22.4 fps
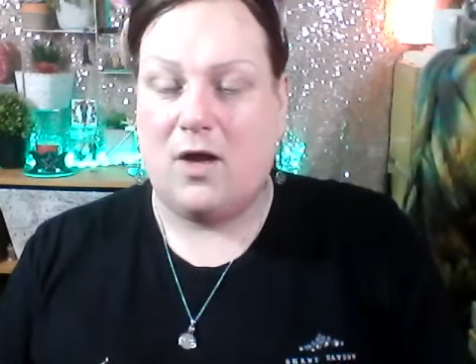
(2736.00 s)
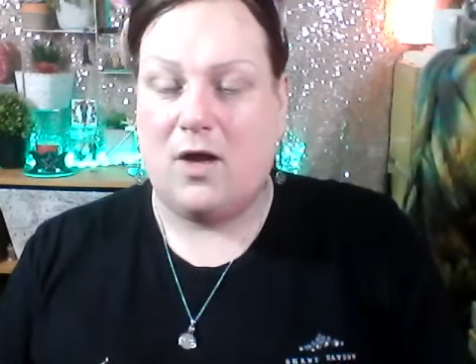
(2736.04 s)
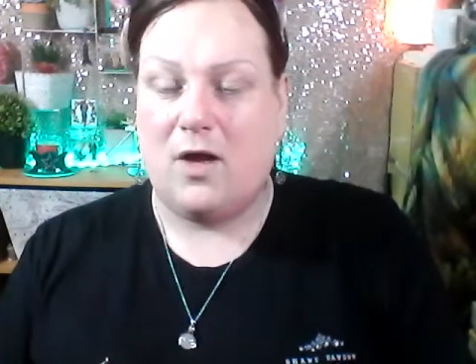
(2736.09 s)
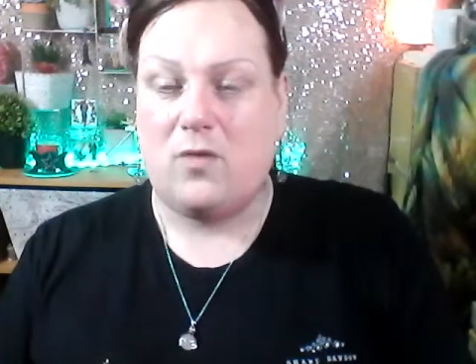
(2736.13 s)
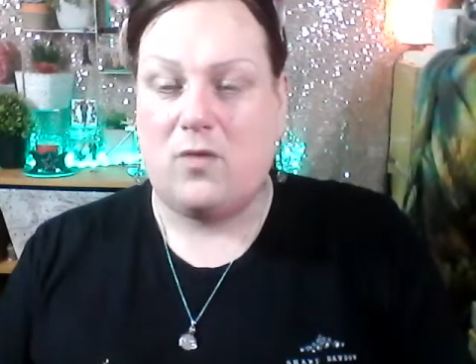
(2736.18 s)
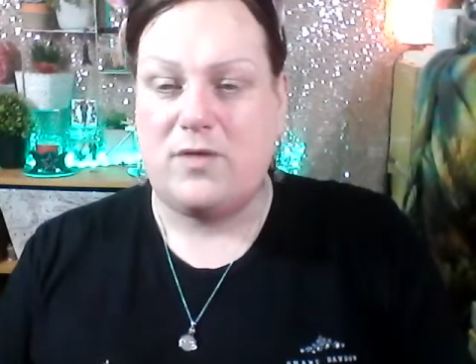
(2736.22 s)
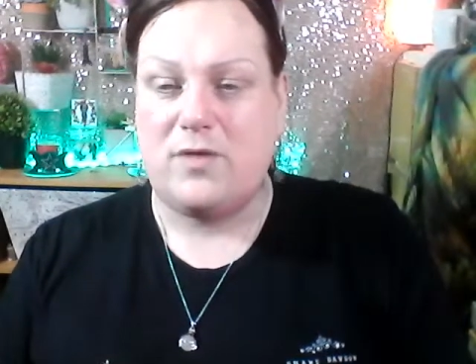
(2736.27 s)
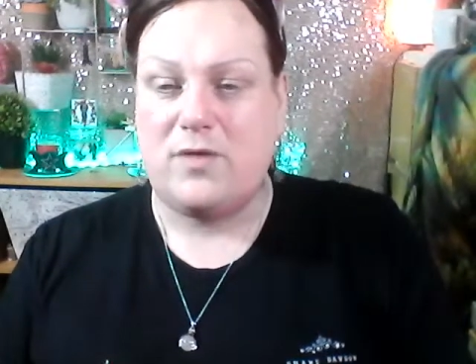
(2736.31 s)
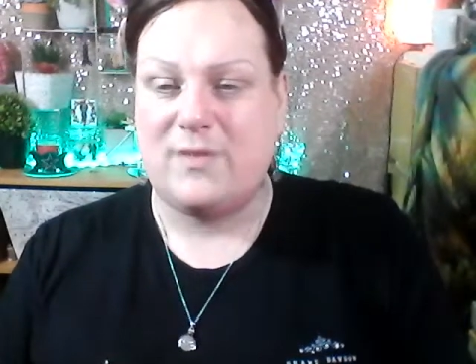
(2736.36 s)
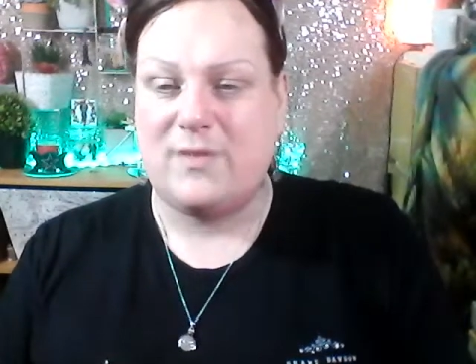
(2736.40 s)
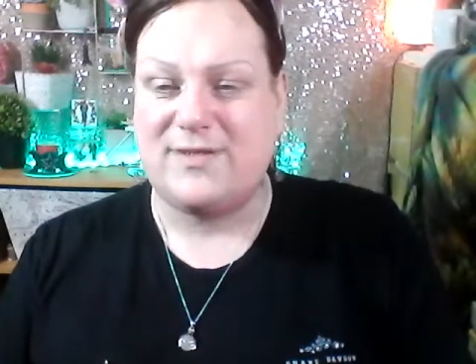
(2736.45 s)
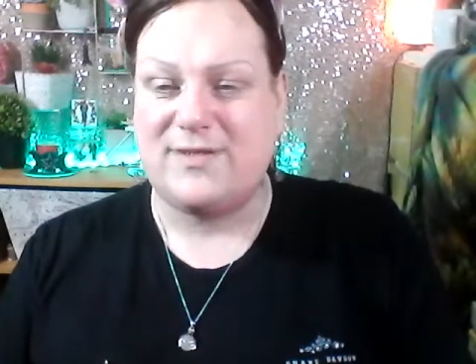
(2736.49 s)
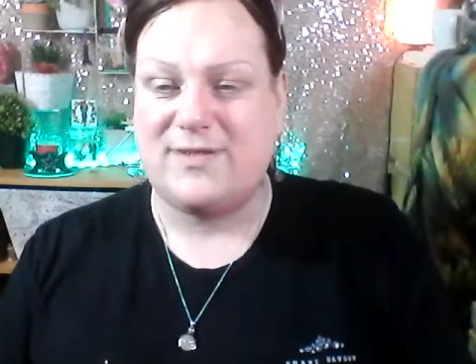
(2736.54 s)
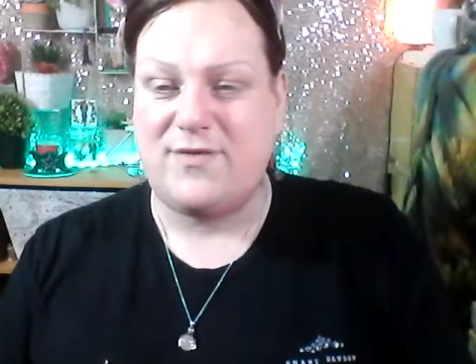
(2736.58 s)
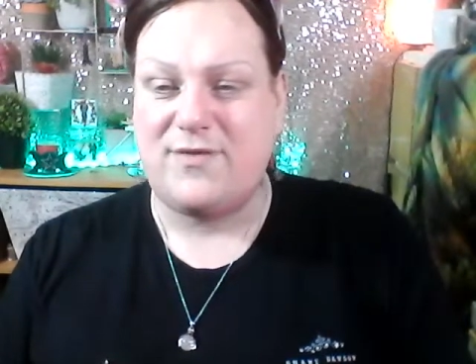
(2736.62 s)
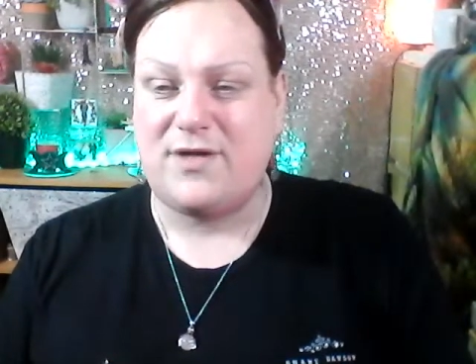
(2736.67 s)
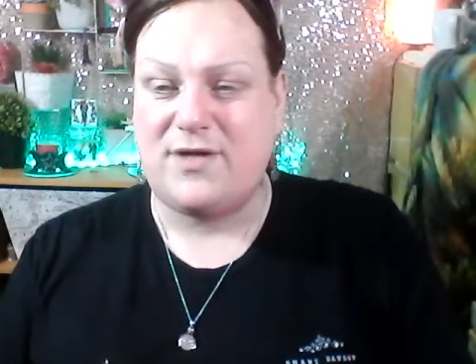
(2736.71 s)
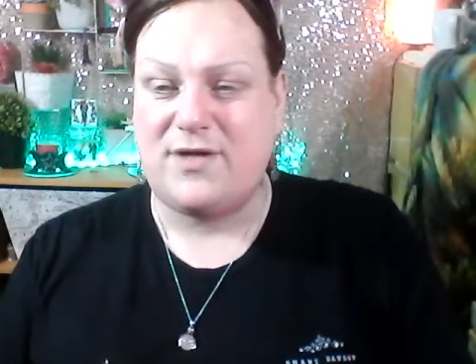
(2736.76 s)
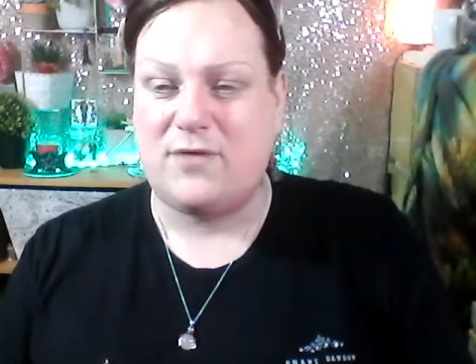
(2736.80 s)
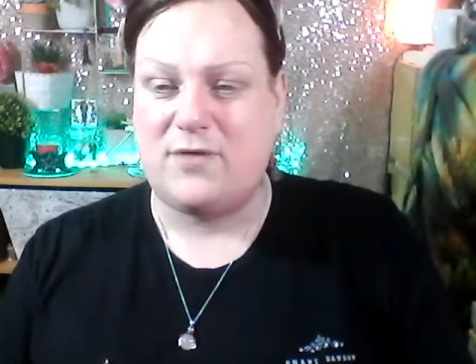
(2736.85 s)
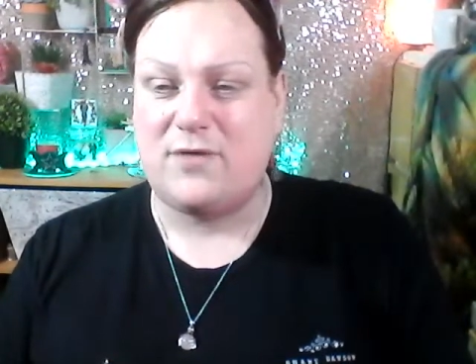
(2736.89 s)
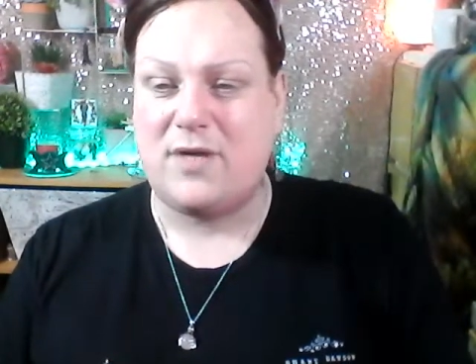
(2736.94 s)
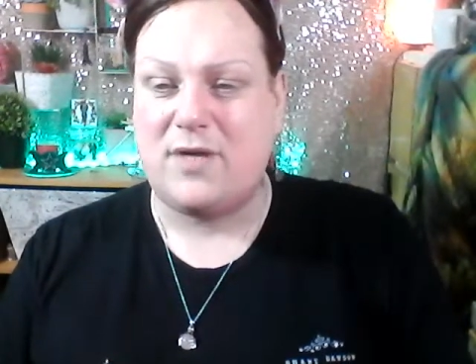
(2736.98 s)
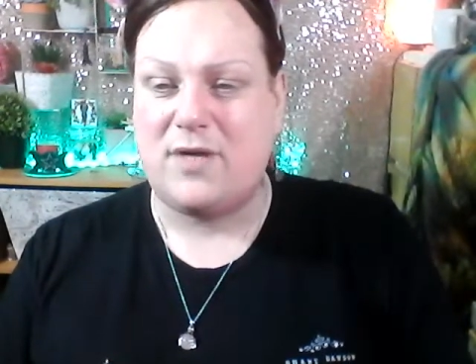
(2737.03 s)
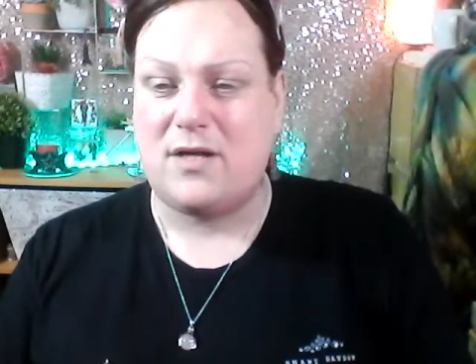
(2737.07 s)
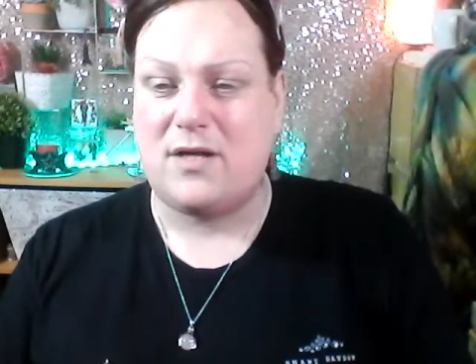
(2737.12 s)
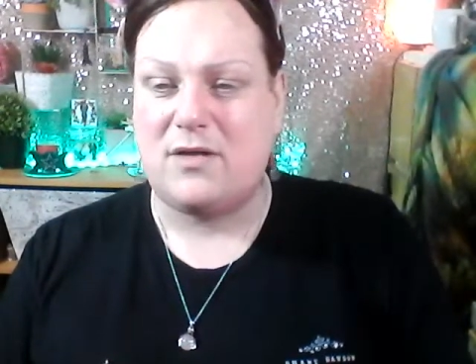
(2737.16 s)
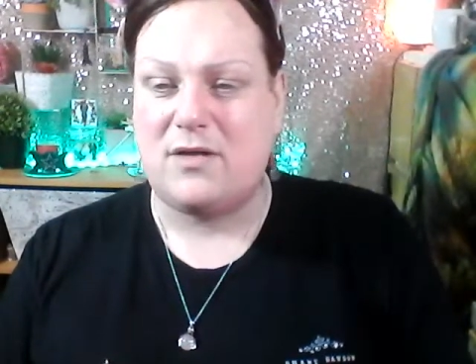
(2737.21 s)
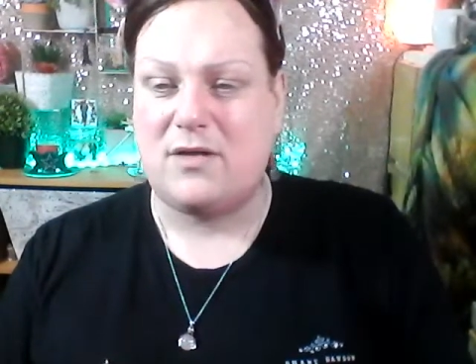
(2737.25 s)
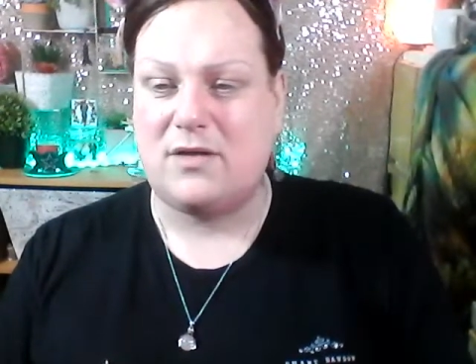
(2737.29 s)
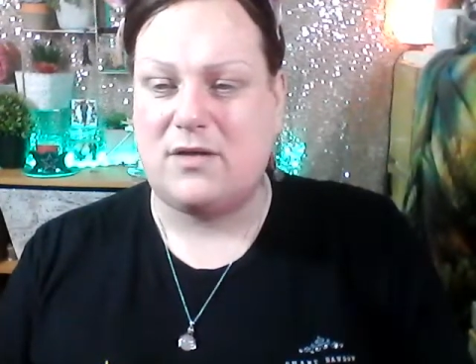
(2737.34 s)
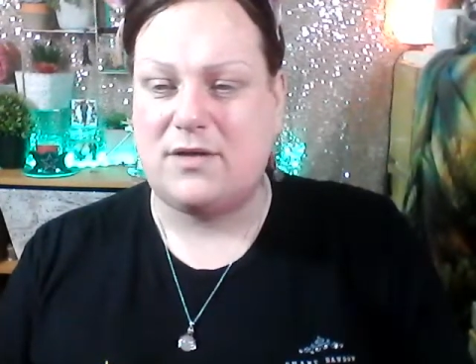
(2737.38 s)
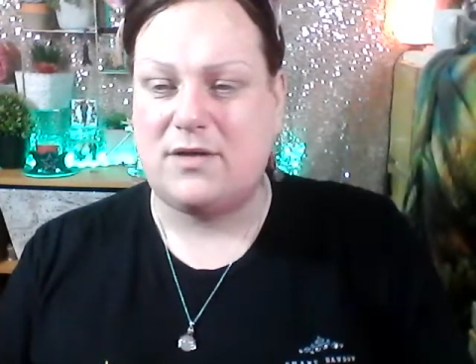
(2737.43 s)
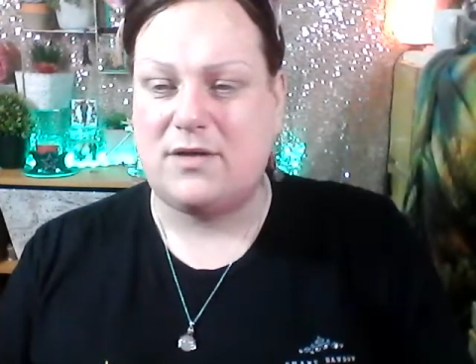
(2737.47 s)
no, I don't think you are,
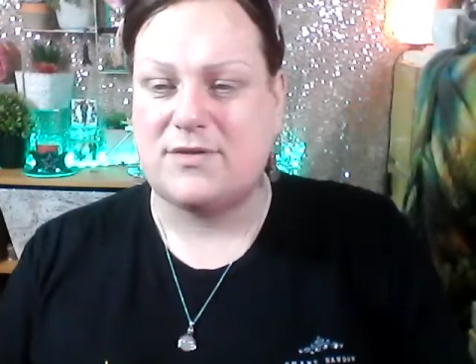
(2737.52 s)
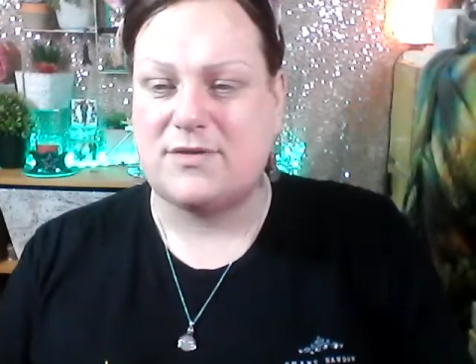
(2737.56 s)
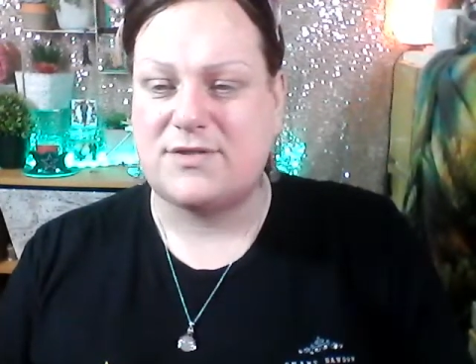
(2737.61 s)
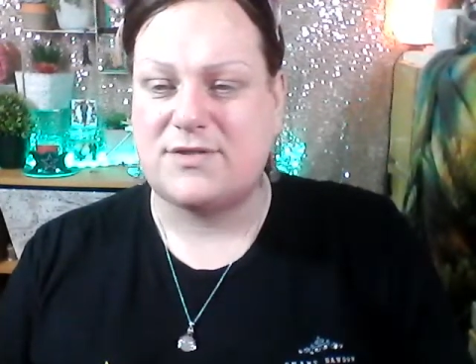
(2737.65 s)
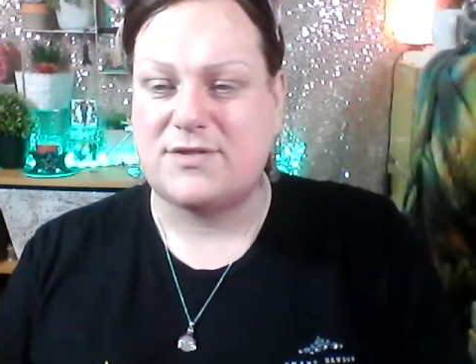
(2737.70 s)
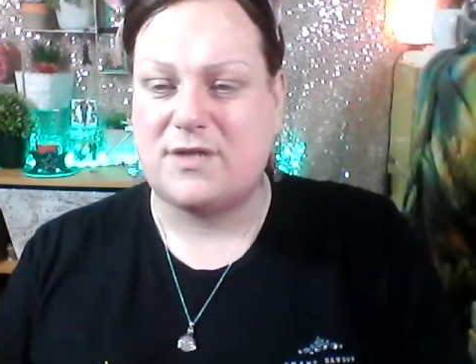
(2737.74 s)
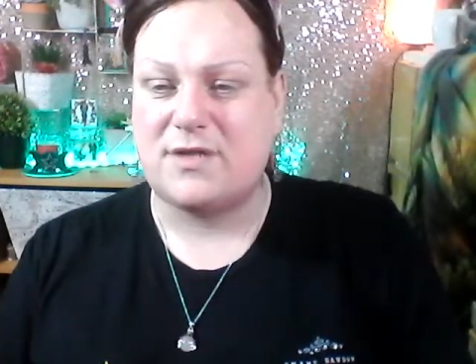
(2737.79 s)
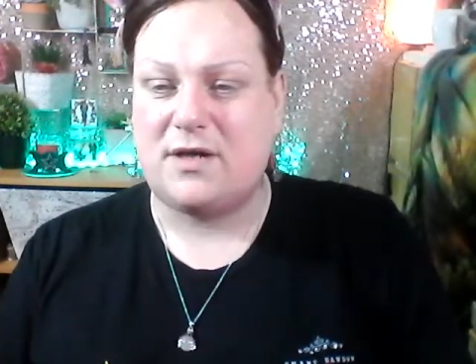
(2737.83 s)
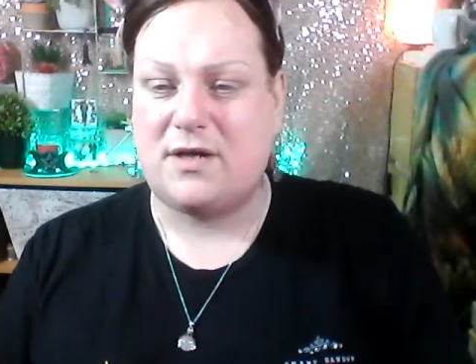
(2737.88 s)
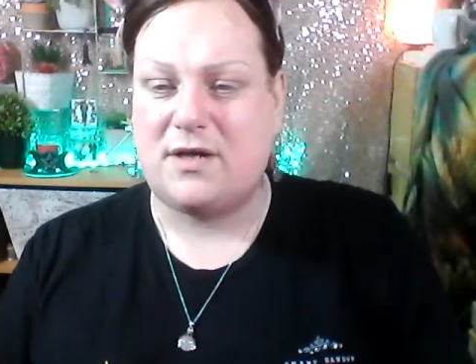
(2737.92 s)
Holland.